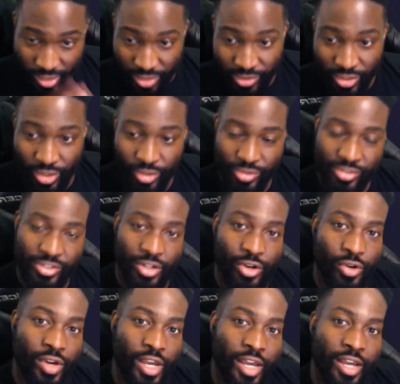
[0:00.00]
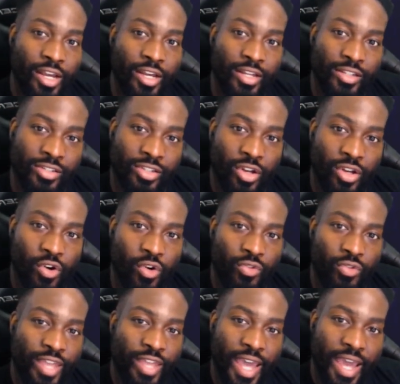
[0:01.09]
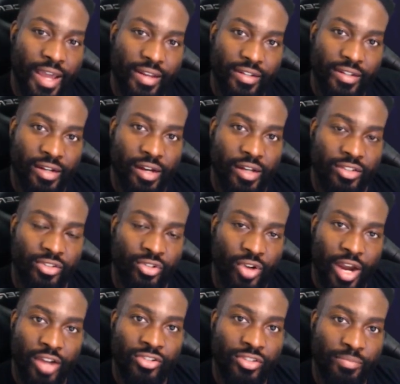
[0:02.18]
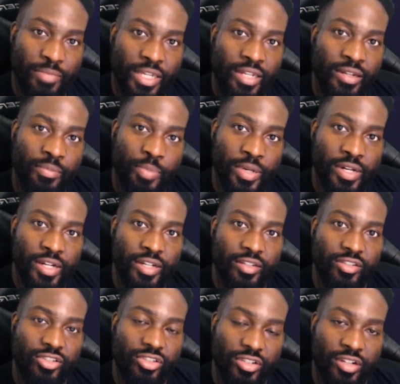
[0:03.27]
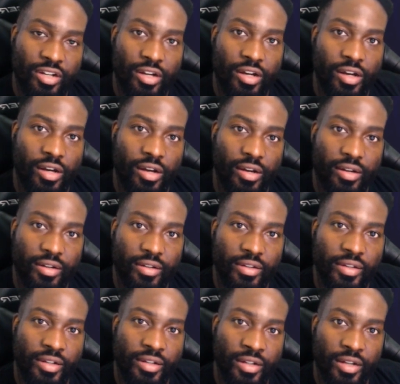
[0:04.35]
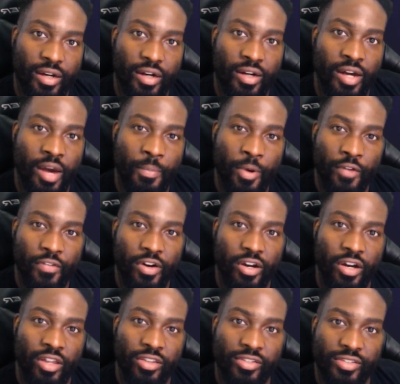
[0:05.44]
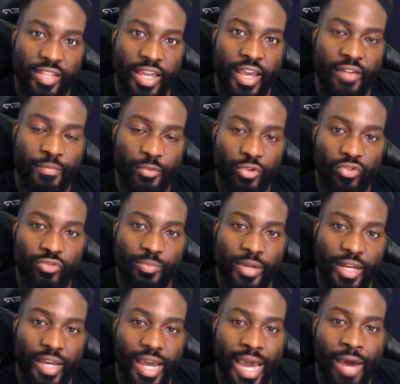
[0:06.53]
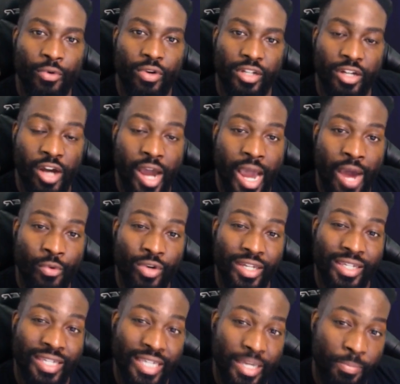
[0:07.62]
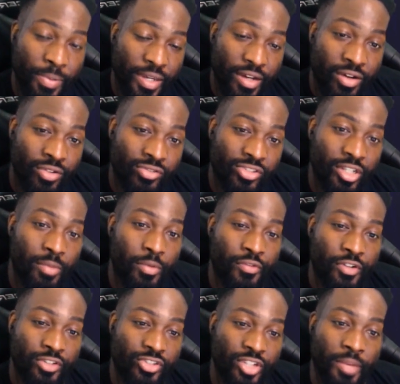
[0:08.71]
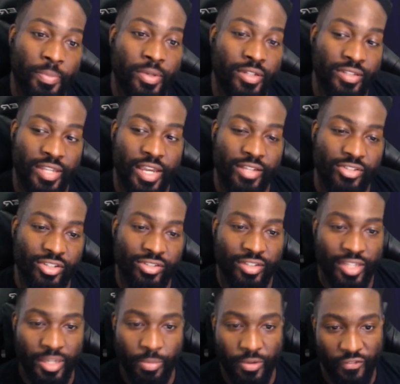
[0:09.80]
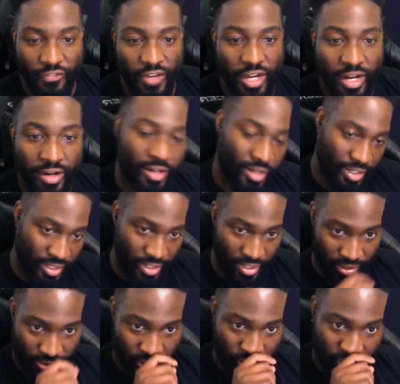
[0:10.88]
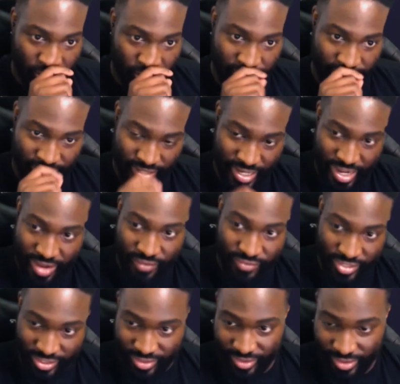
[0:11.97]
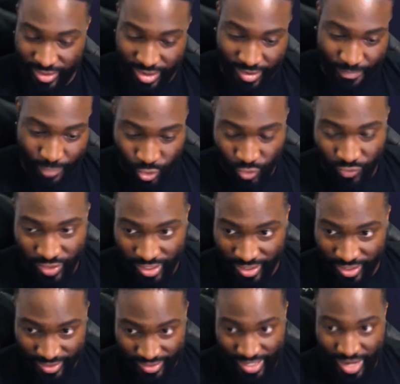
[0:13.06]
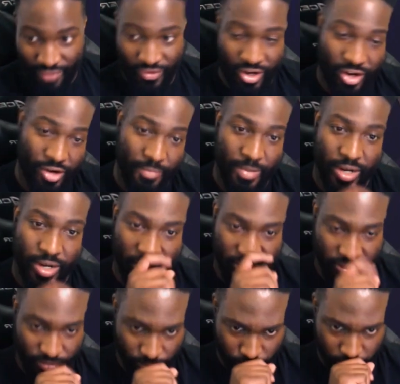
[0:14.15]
So that crouching medium punch, a couple of her other staff moves, but I would keep it on some of her jumping attacks just to keep it fair, so she doesn't have just a move that doesn't have a hurt box